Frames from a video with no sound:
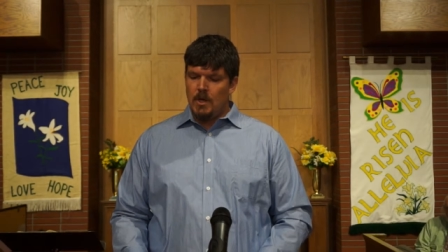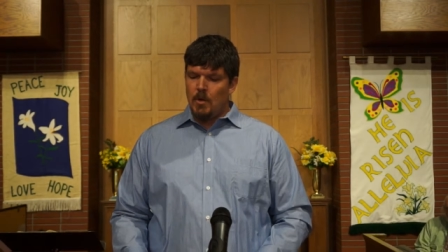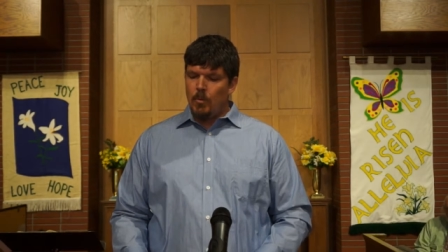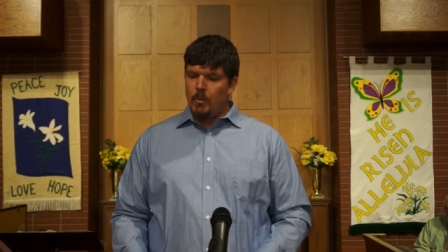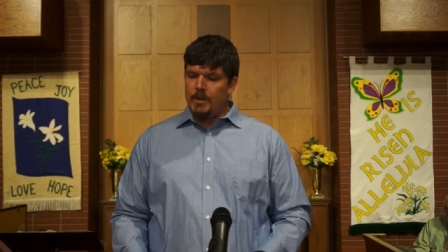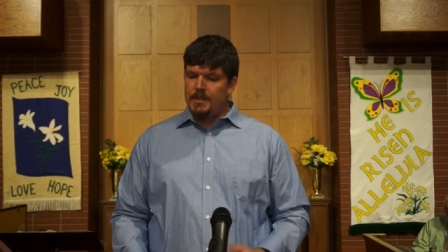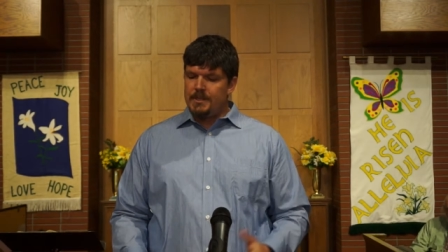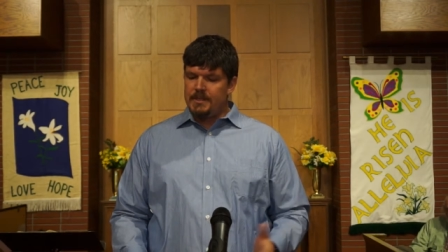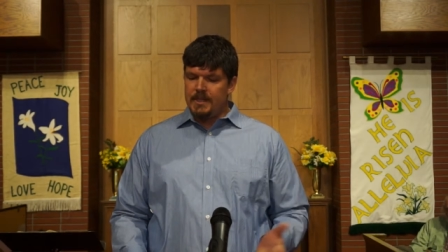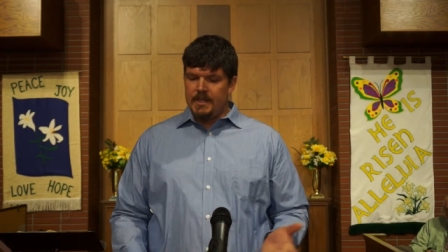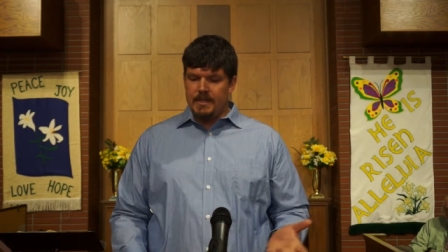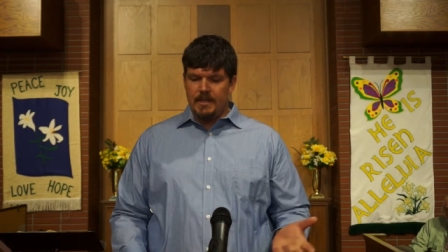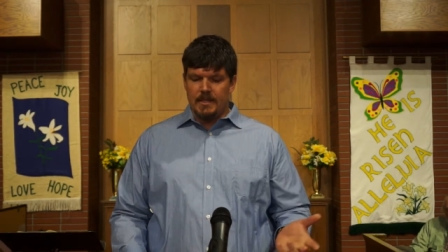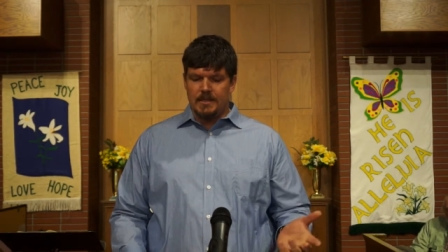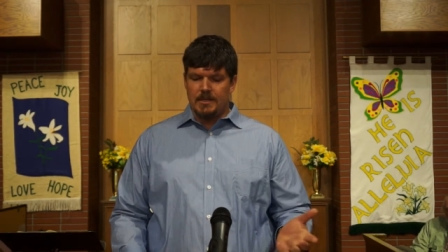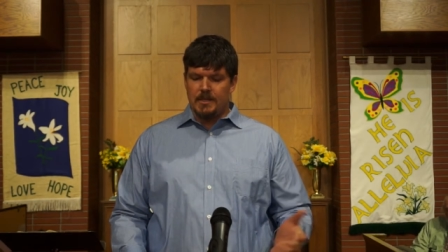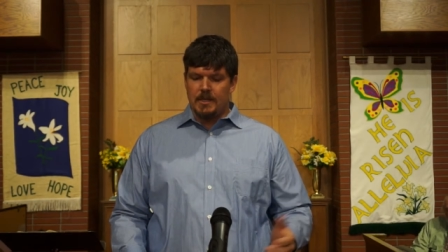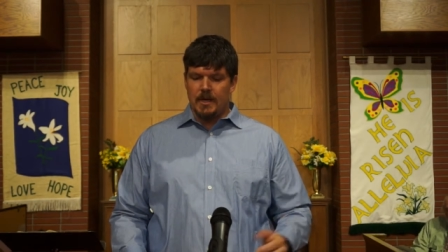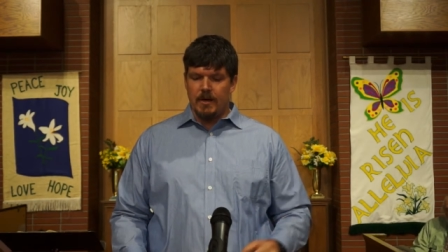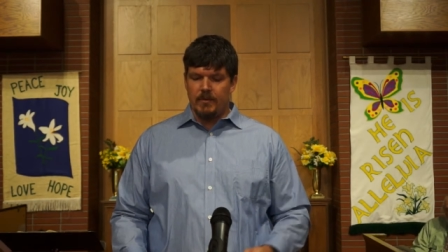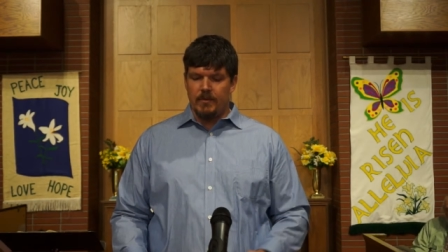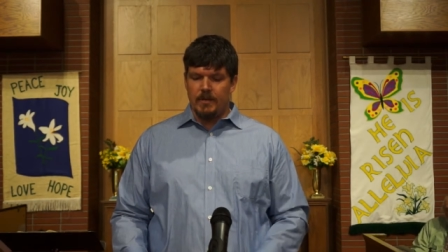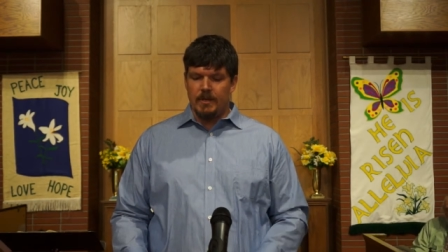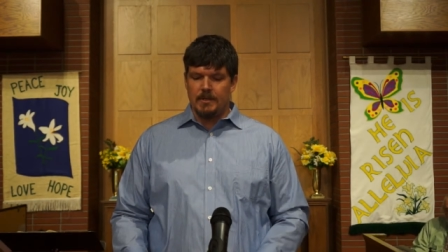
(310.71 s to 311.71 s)
We see these
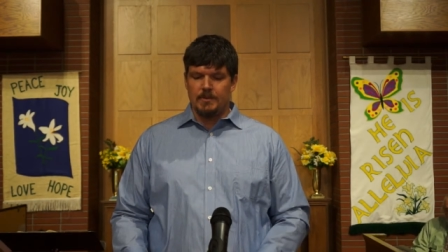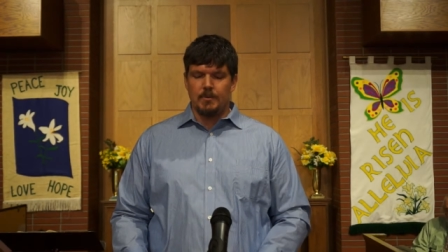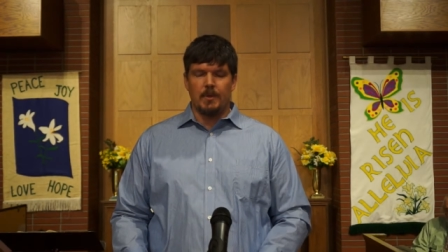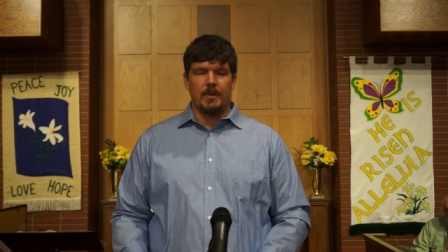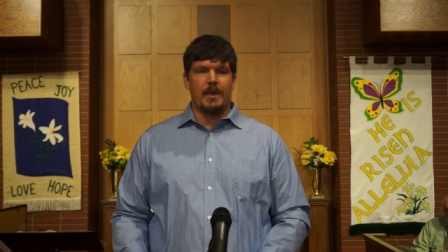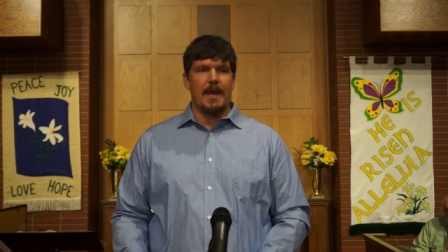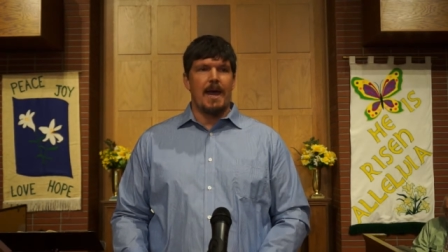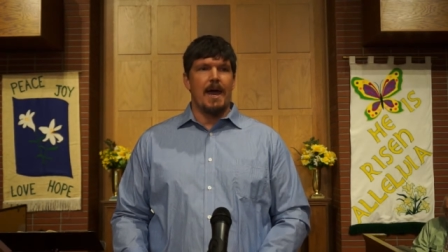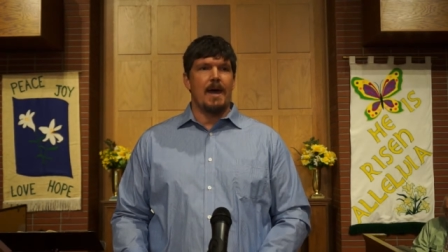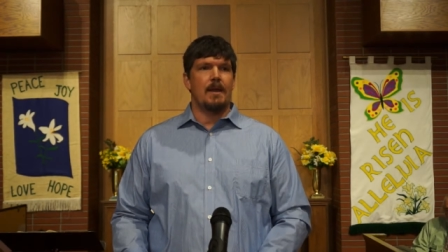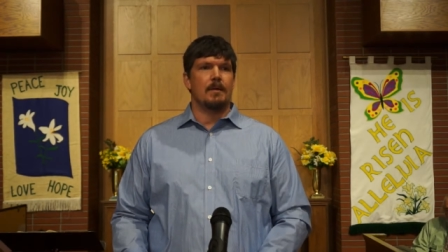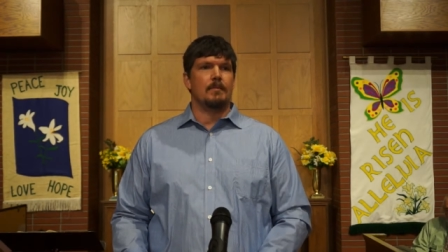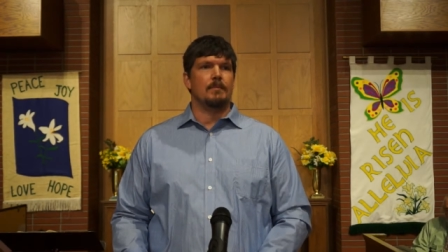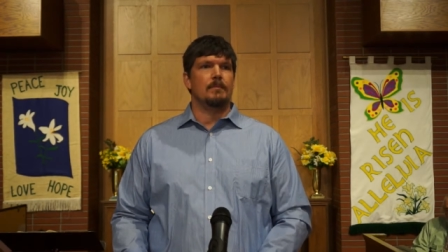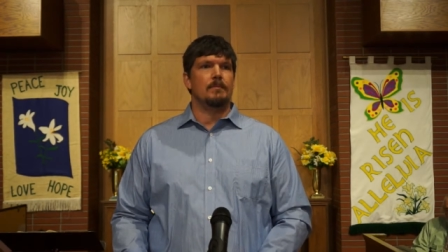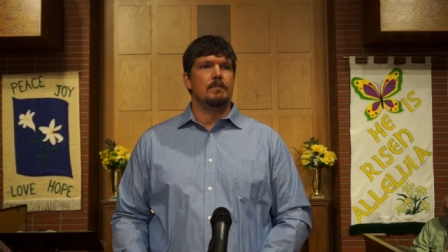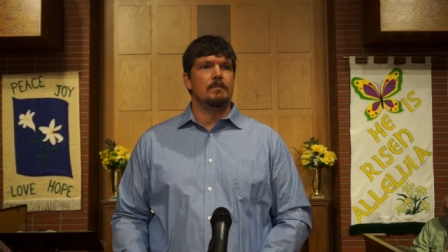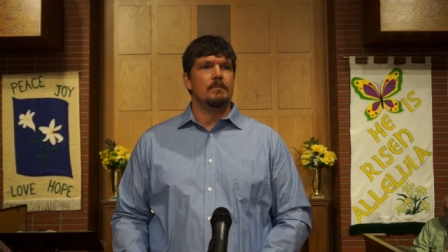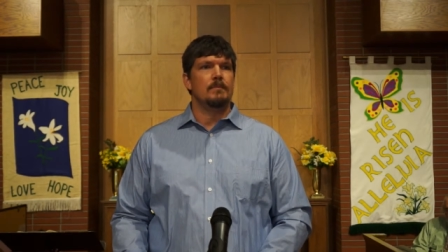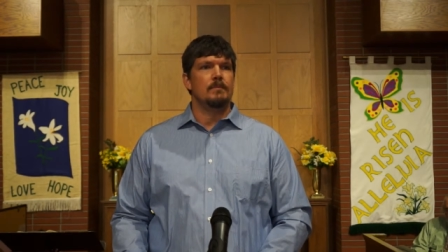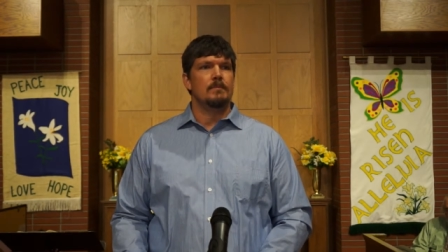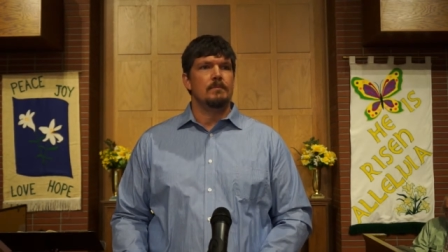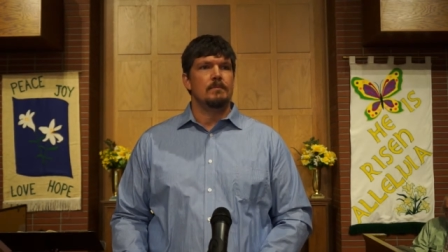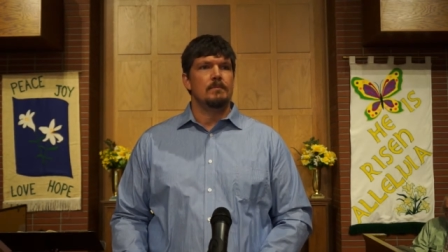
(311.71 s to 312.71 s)
covenants with Adam
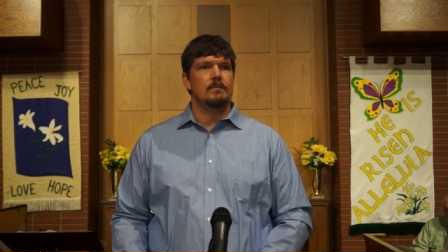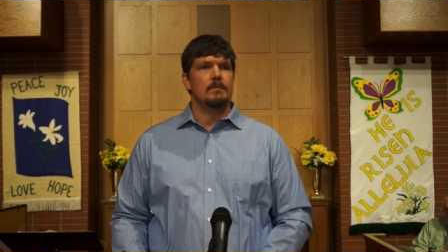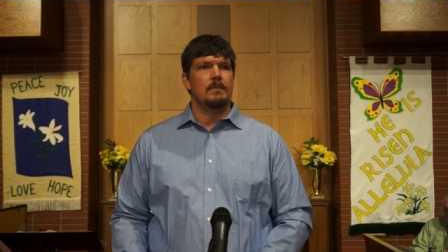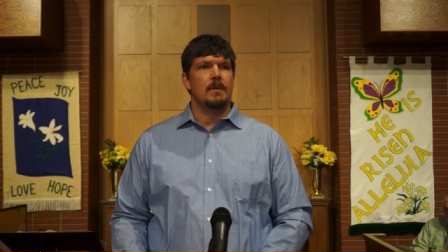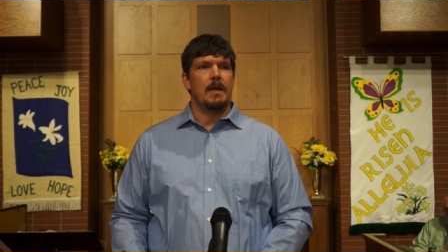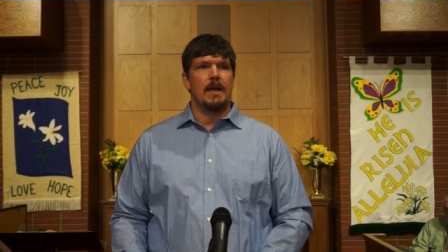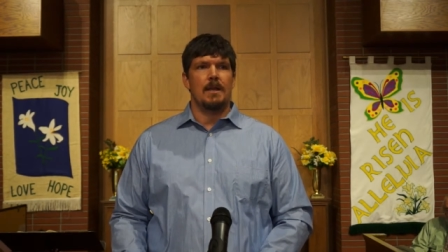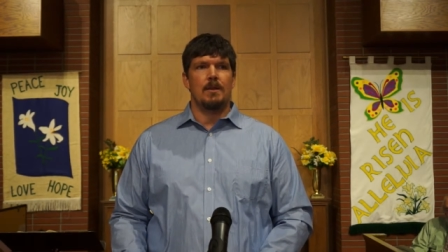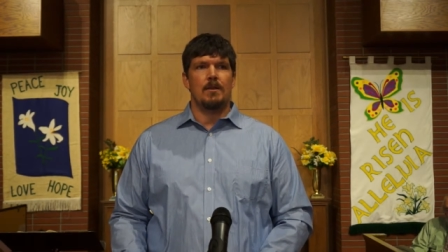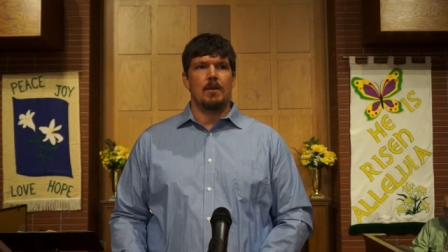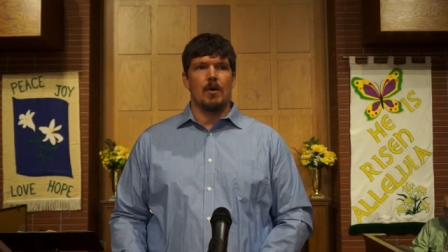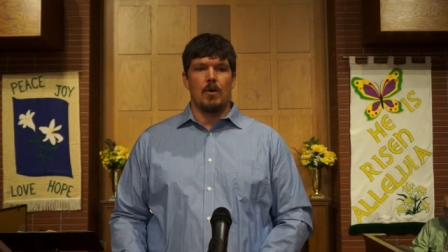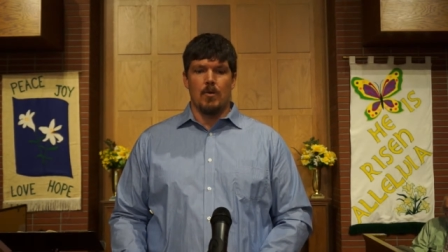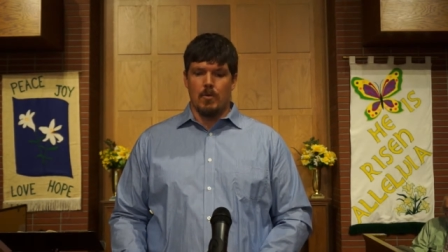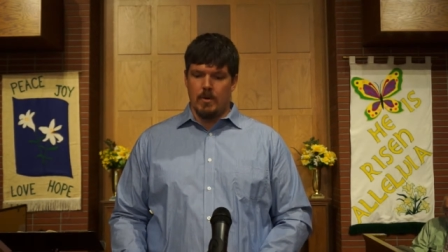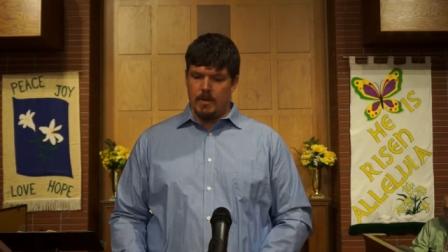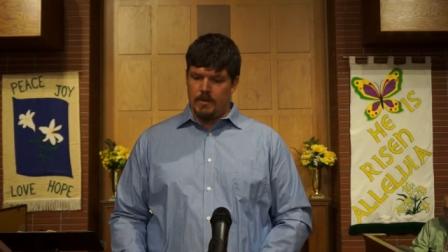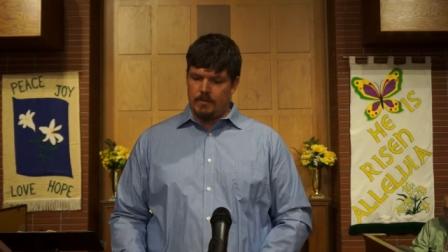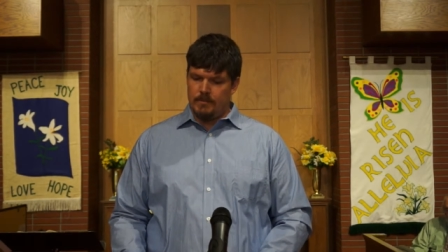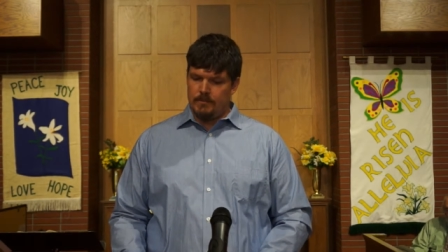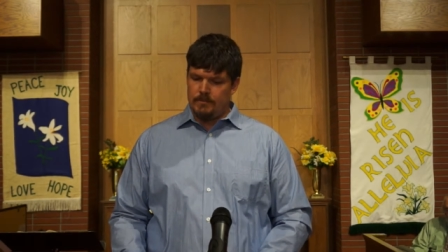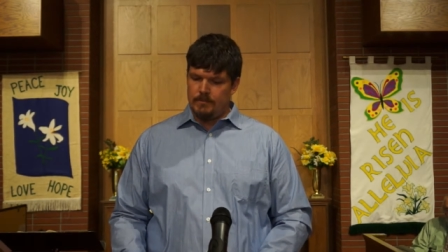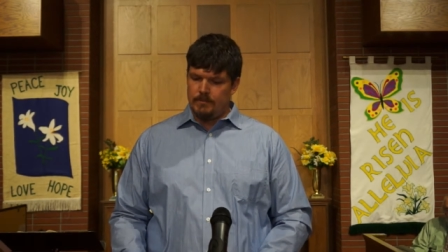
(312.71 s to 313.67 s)
and Noah,